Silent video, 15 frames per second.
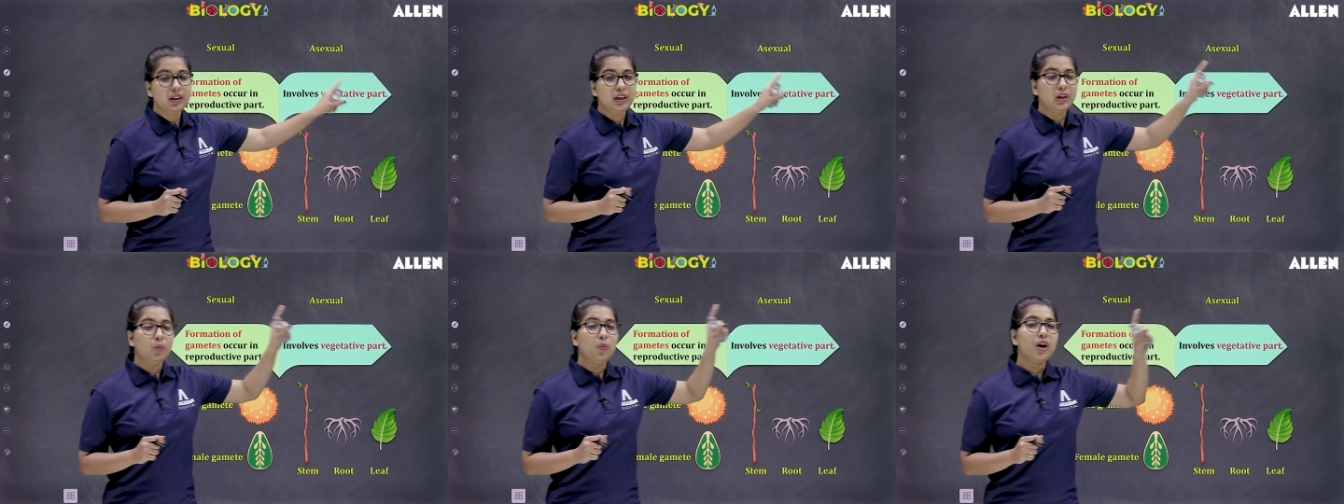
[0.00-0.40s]

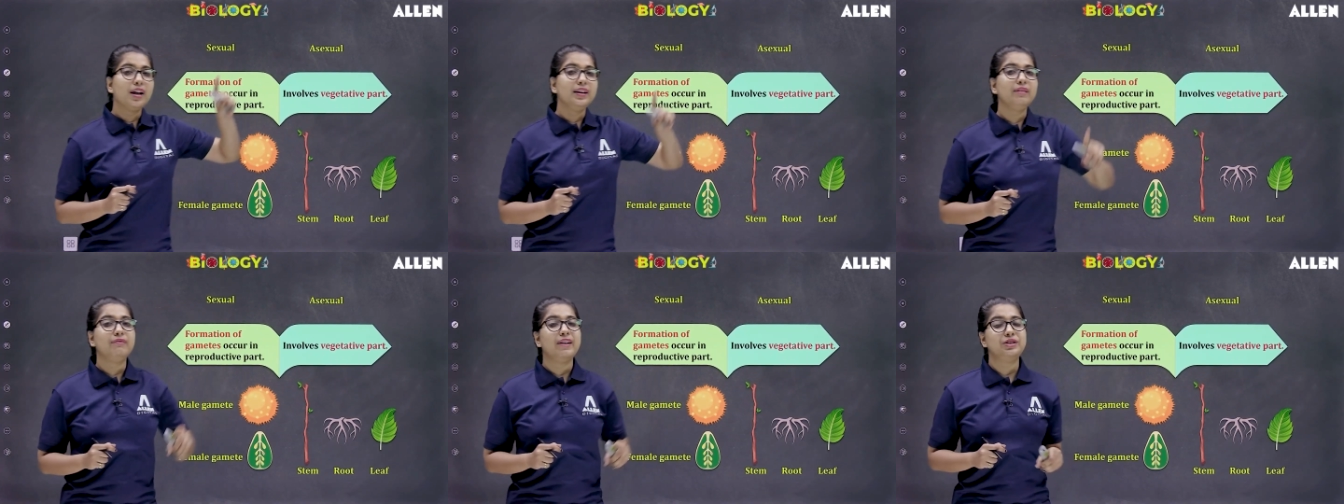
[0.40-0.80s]
Now, what
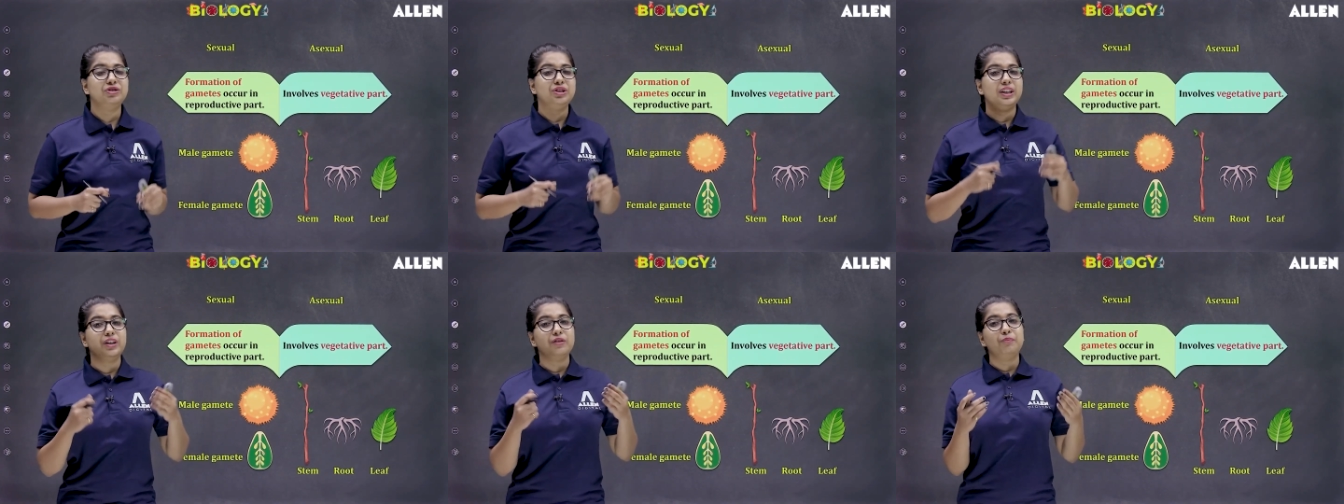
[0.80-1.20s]
are the
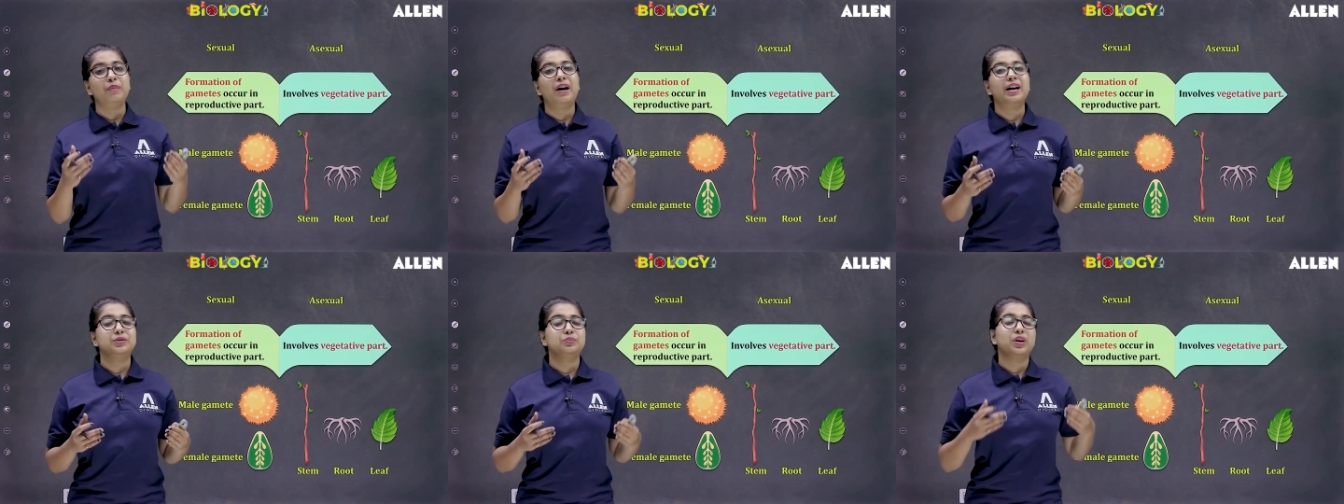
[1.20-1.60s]
vegetative
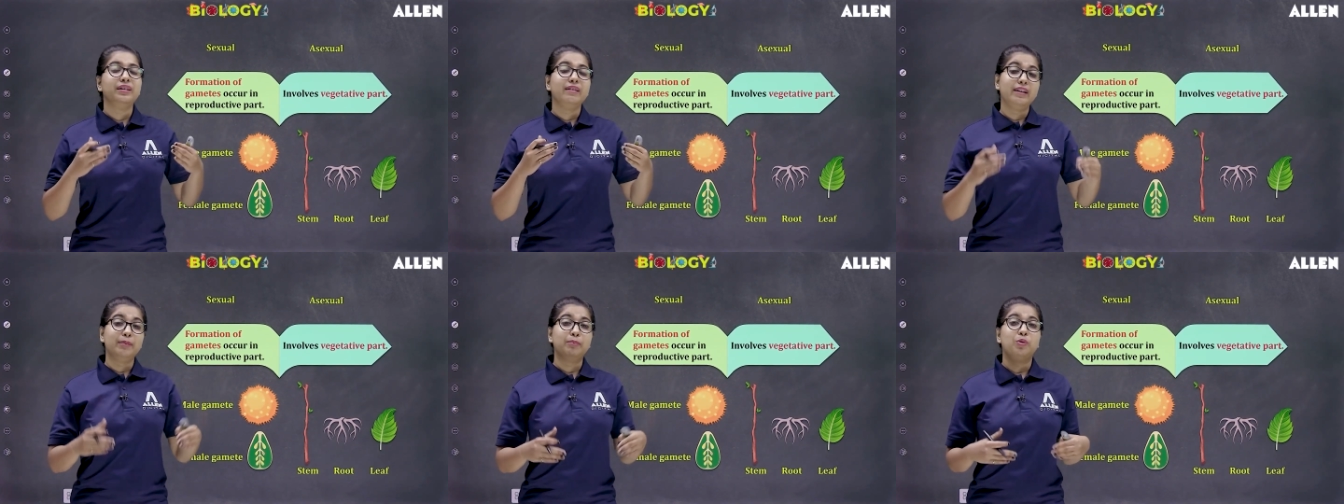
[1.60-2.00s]
parts? What
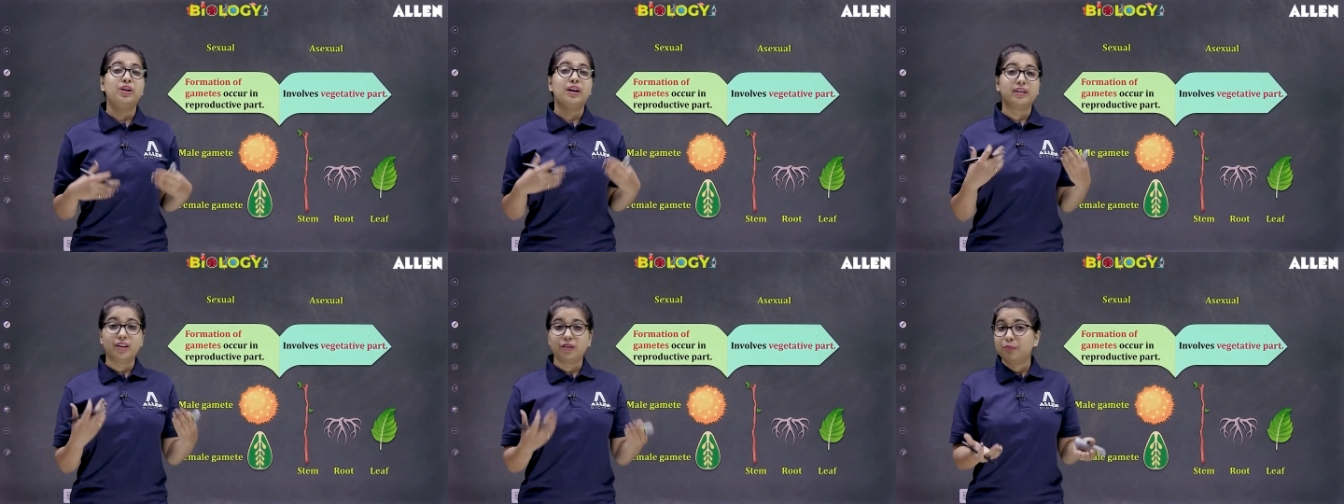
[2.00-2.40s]
are the
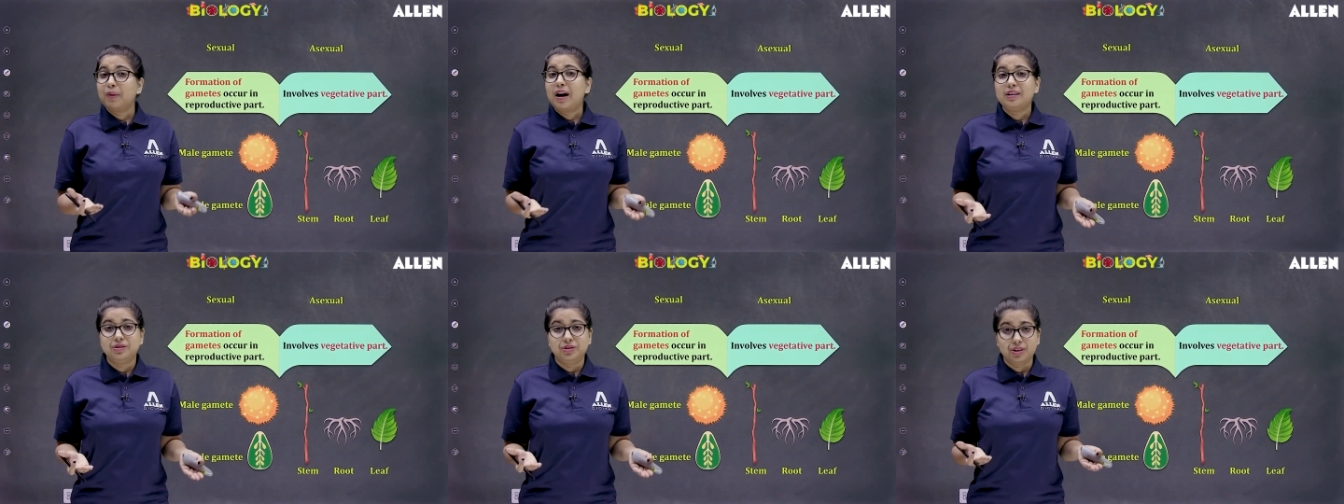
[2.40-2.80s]
reproductive
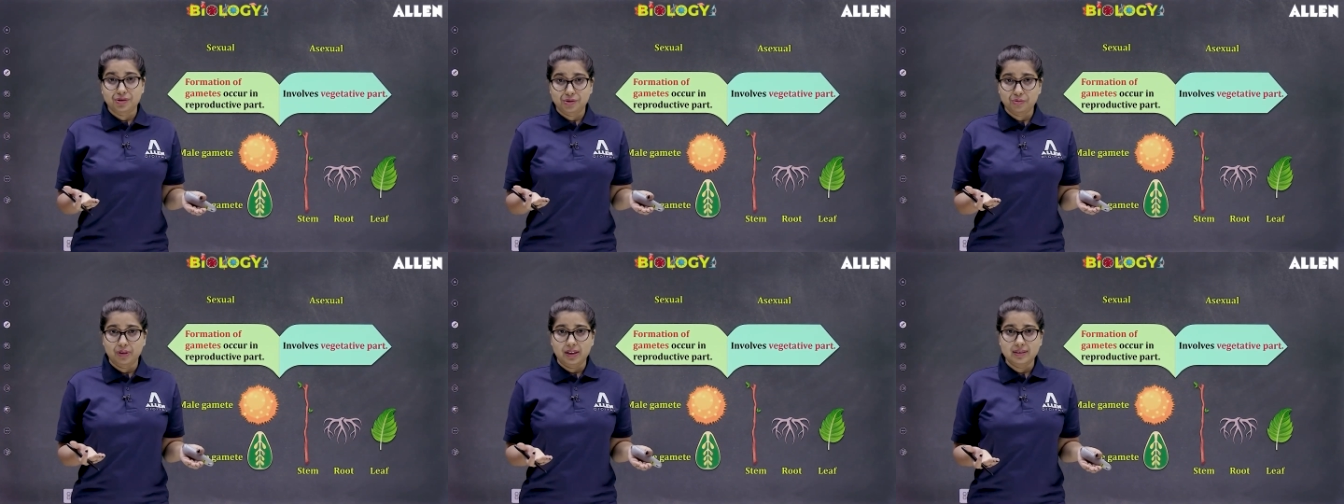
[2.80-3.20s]
parts, dear
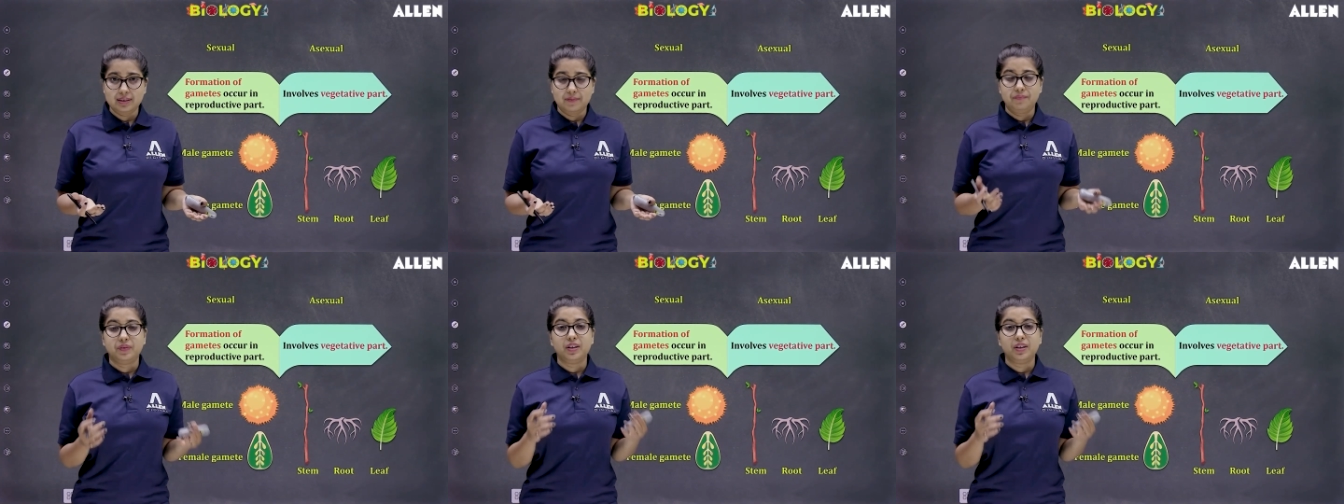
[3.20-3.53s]
students?